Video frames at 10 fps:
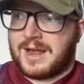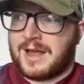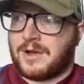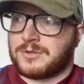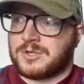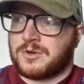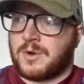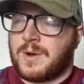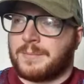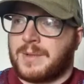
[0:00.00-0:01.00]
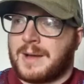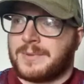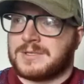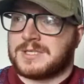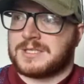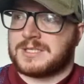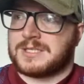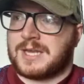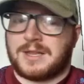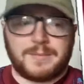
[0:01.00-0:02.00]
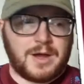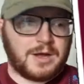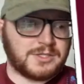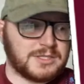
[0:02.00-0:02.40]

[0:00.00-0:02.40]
I also don't want Blackburn to steal a march